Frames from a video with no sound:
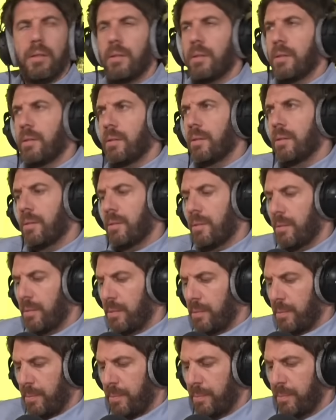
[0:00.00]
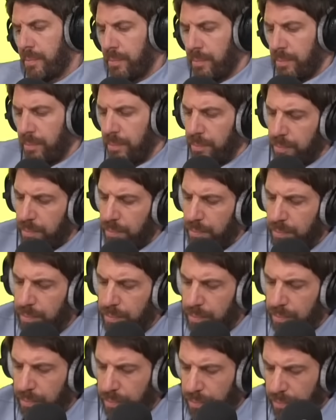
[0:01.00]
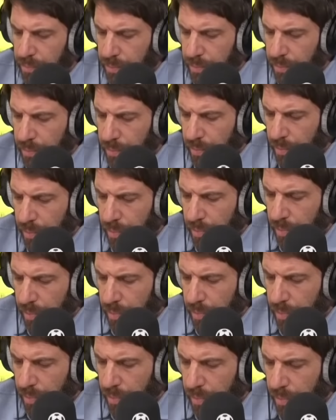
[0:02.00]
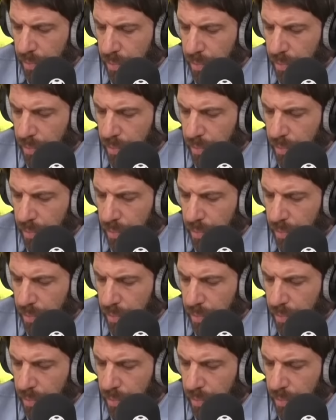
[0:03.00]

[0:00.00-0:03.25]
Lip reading: No words are spoken by the person on screen.